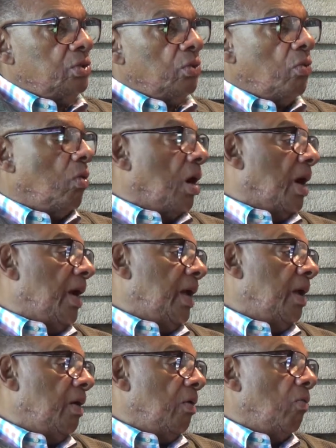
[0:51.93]

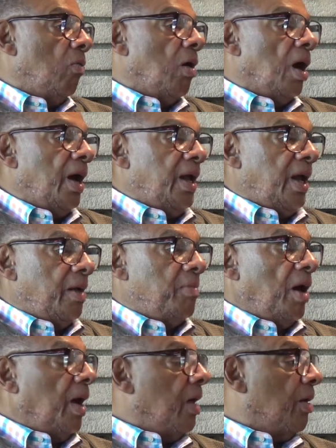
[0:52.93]
why
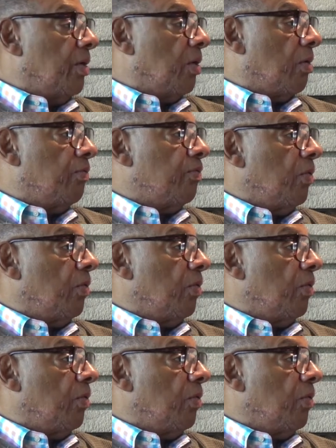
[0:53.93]
am I on earth?